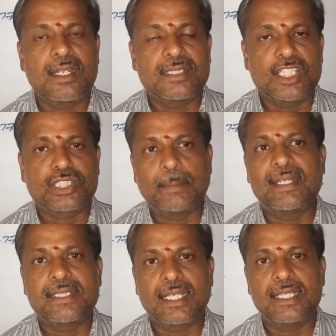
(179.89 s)

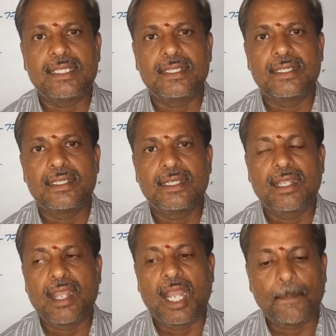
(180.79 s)
instability
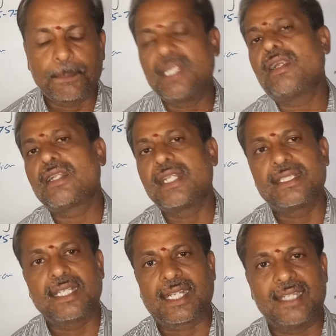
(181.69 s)
appeared in
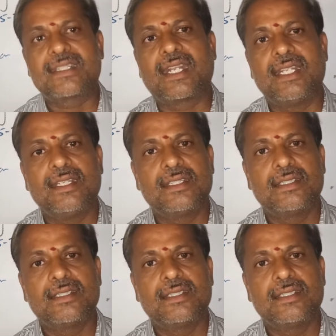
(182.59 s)
the country